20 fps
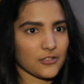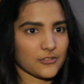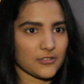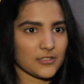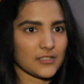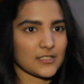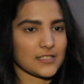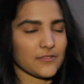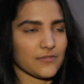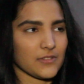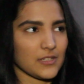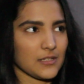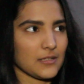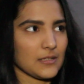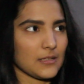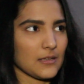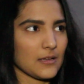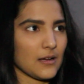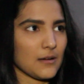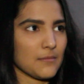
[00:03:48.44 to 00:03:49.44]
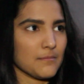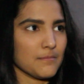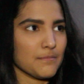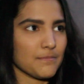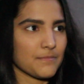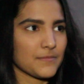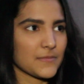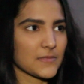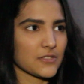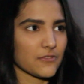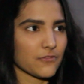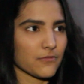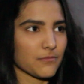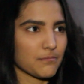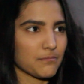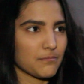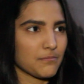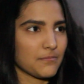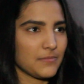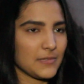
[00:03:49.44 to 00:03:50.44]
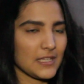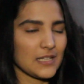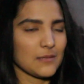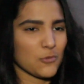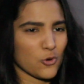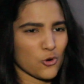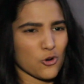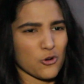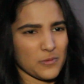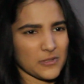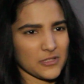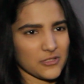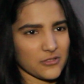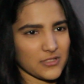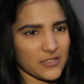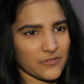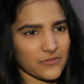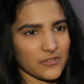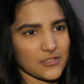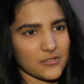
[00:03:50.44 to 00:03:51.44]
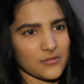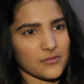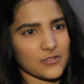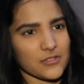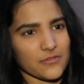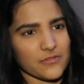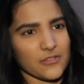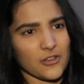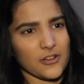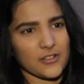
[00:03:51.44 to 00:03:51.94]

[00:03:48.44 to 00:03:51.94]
alternatively, so being more open to different schools of